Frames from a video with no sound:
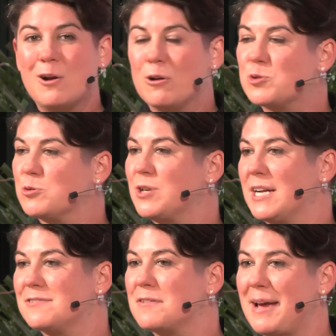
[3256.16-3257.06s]
cultural
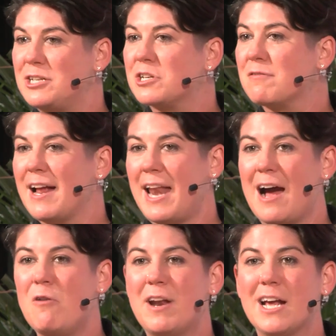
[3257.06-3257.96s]
transformation right
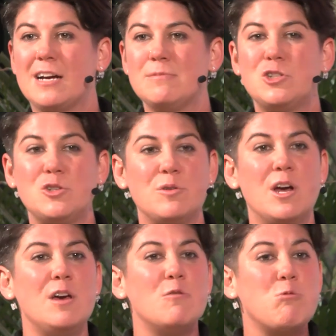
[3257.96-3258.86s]
now when it comes to
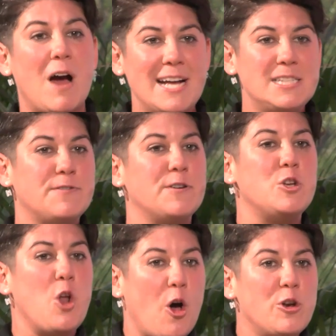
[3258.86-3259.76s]
rights for
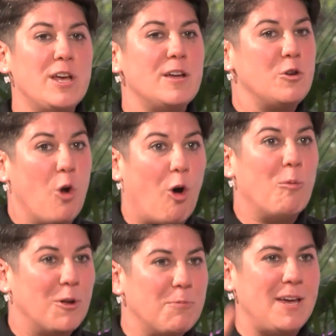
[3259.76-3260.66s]

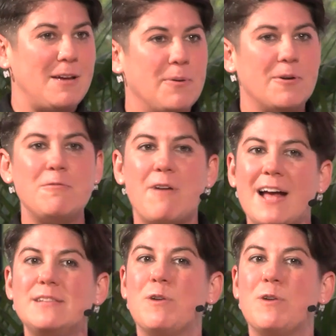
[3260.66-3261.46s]
non-normal people, right?